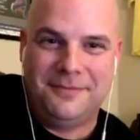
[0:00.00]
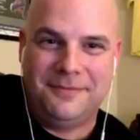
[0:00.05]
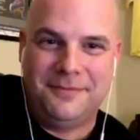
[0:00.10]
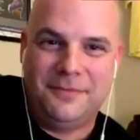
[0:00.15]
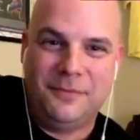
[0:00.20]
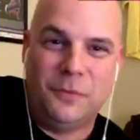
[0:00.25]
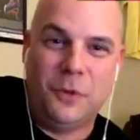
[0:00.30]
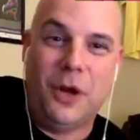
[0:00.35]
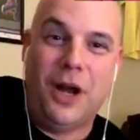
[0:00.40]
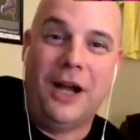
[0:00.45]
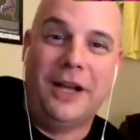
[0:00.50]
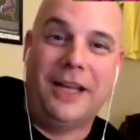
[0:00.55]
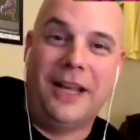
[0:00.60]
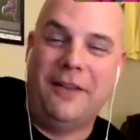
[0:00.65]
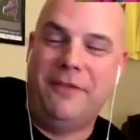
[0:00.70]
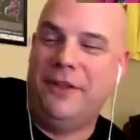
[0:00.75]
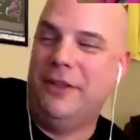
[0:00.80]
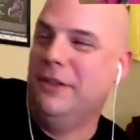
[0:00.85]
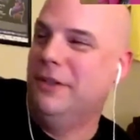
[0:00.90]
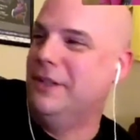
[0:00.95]
Well, I'll give
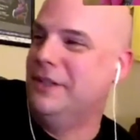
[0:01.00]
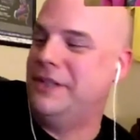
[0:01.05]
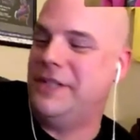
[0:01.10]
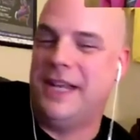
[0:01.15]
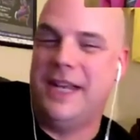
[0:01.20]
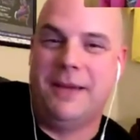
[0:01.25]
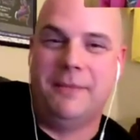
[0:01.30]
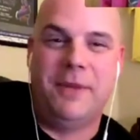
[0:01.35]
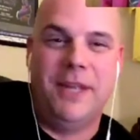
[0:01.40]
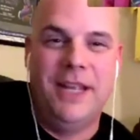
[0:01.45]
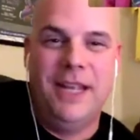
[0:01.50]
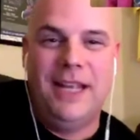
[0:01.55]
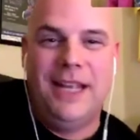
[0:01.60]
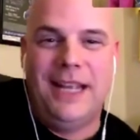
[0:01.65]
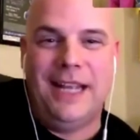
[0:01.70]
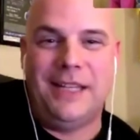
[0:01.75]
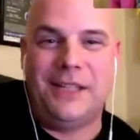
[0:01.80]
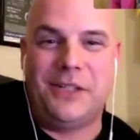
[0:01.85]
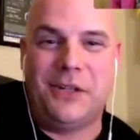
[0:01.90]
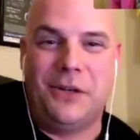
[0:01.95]
you a little tip.
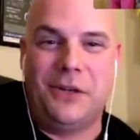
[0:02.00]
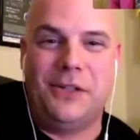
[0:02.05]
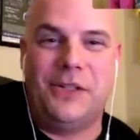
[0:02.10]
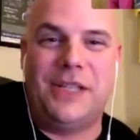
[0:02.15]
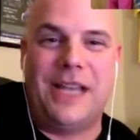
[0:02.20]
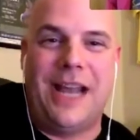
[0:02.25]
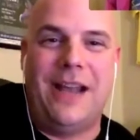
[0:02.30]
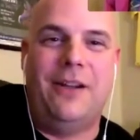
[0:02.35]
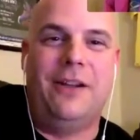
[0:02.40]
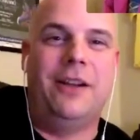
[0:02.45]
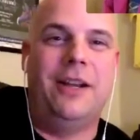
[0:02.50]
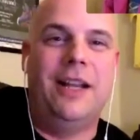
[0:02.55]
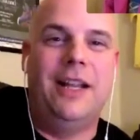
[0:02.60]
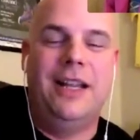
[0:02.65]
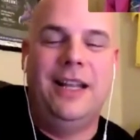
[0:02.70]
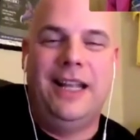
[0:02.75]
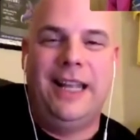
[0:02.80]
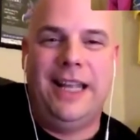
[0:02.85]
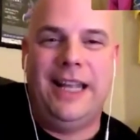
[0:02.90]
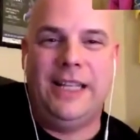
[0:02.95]
It turns out
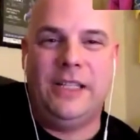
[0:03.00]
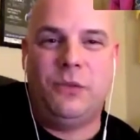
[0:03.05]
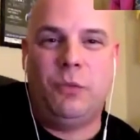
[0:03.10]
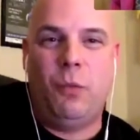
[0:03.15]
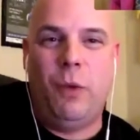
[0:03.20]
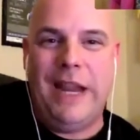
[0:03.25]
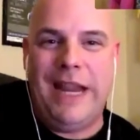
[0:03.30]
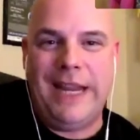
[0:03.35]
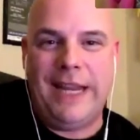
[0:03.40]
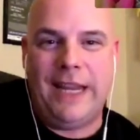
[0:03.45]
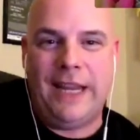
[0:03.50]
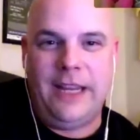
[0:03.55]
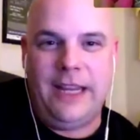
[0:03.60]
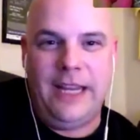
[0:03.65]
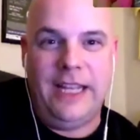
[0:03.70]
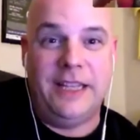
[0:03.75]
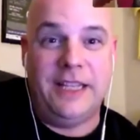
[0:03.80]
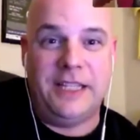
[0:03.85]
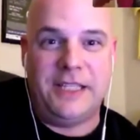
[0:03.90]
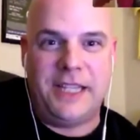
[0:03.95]
he's weak
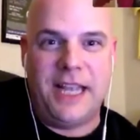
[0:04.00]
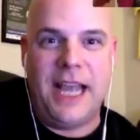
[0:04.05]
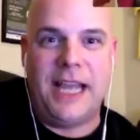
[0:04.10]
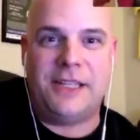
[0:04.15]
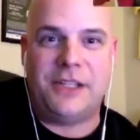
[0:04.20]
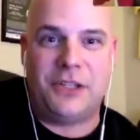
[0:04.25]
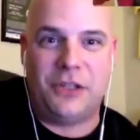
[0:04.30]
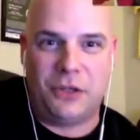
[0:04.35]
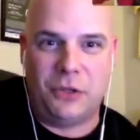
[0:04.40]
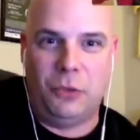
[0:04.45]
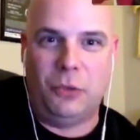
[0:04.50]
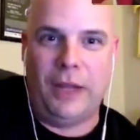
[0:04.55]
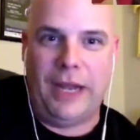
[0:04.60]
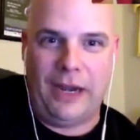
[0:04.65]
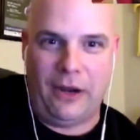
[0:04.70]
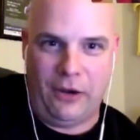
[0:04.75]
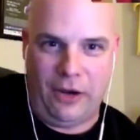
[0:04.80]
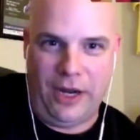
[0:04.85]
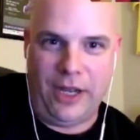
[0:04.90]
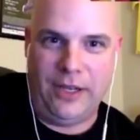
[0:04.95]
in the testicle
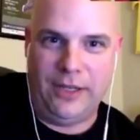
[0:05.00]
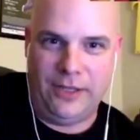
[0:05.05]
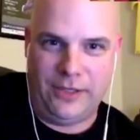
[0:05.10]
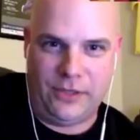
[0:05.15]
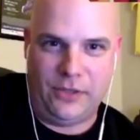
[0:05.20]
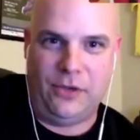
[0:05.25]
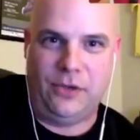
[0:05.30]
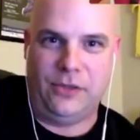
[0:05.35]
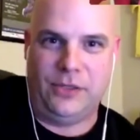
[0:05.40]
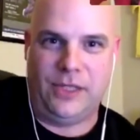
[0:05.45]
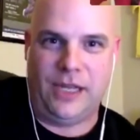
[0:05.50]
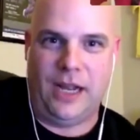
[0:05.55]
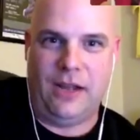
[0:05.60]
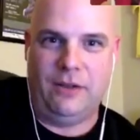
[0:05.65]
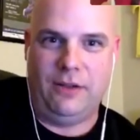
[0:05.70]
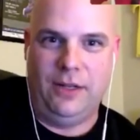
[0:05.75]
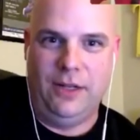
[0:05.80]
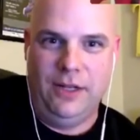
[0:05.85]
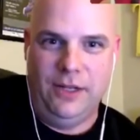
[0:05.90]
area, it turns out.